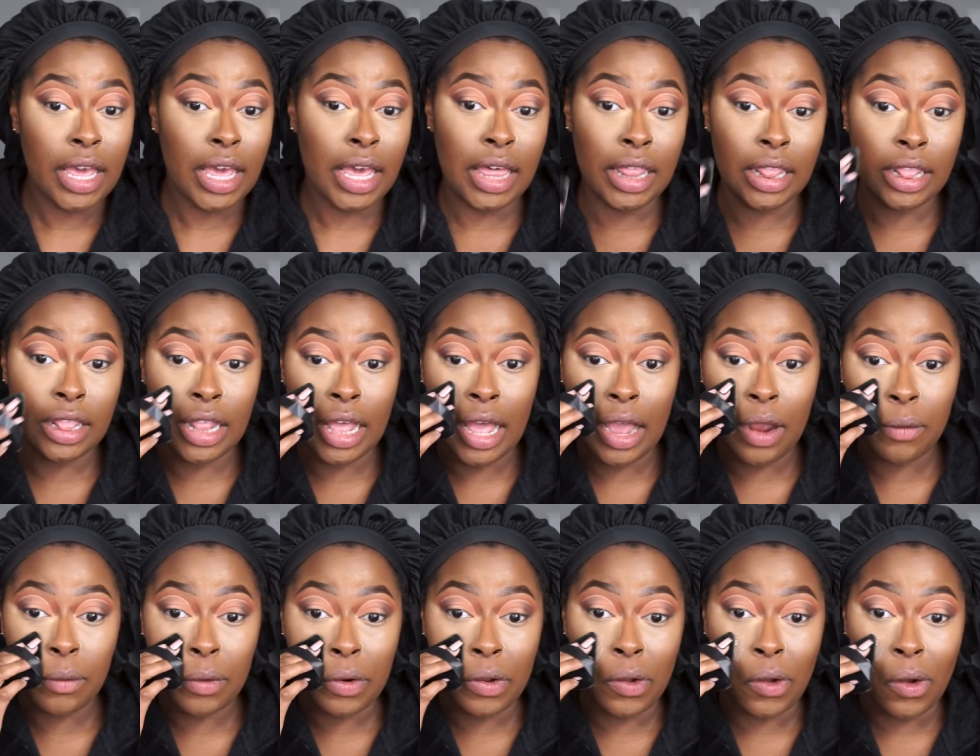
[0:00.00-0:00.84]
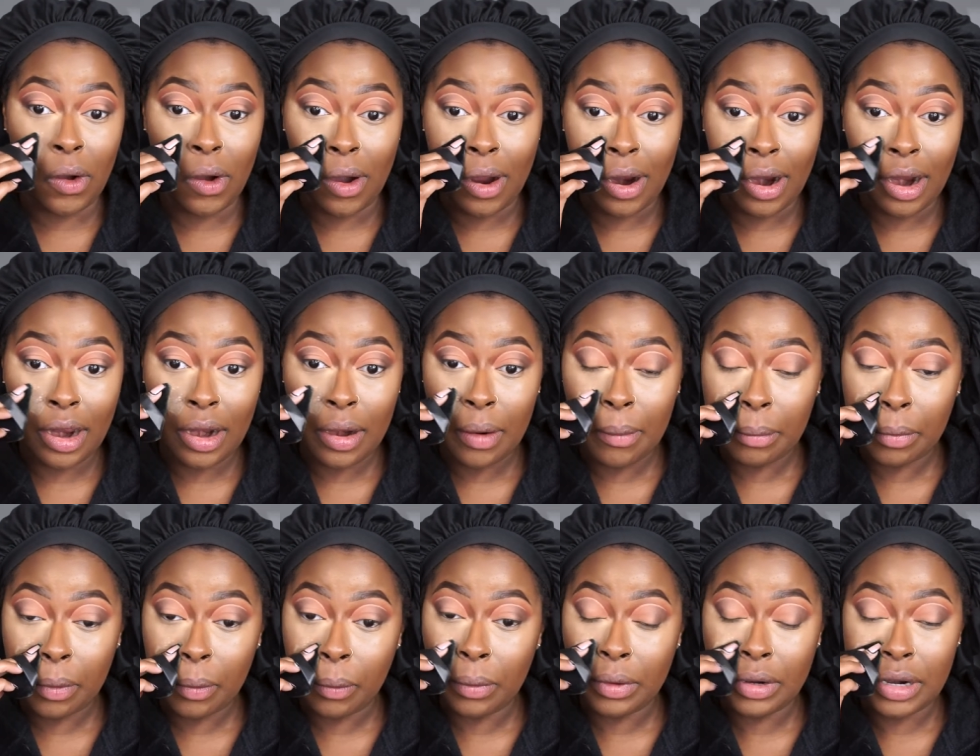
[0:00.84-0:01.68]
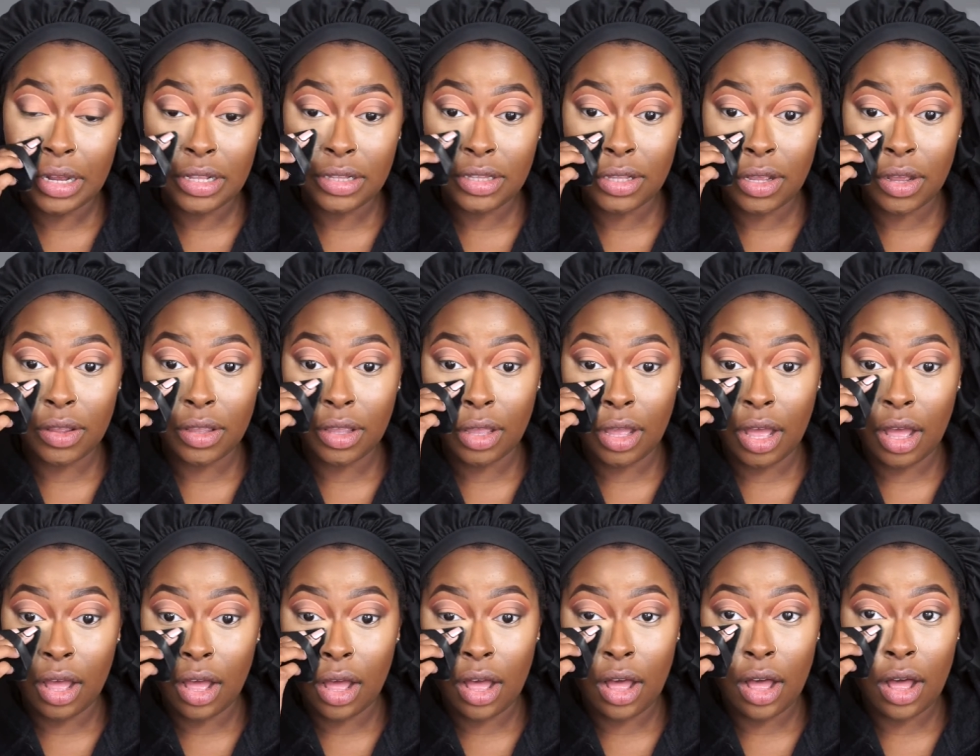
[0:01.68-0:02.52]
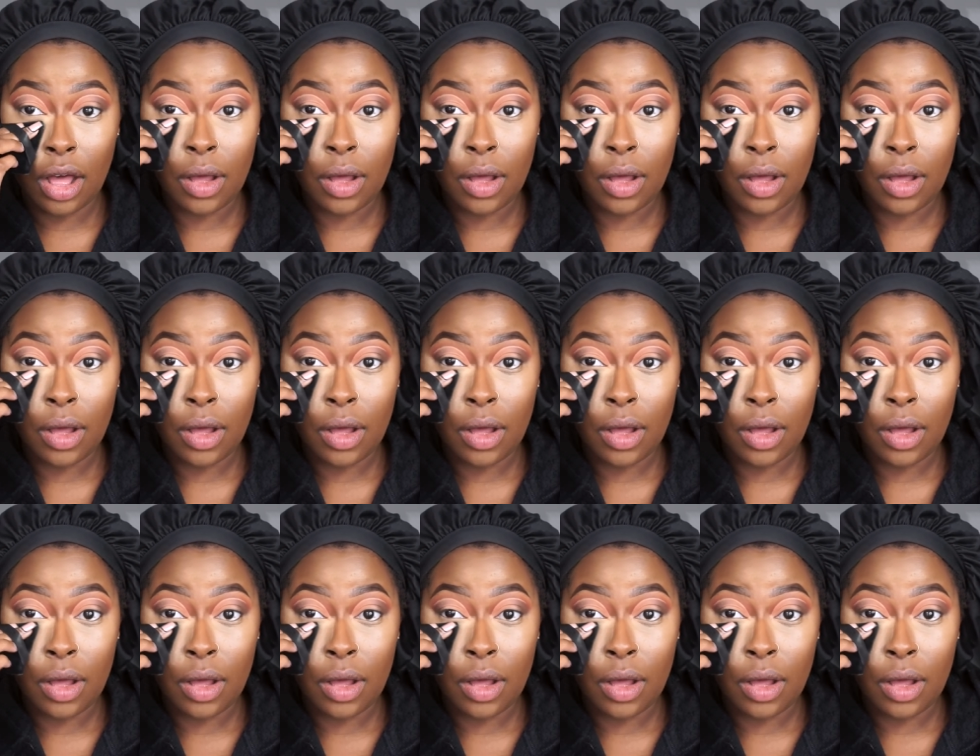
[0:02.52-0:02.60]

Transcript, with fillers: in that regard but when i tell y'all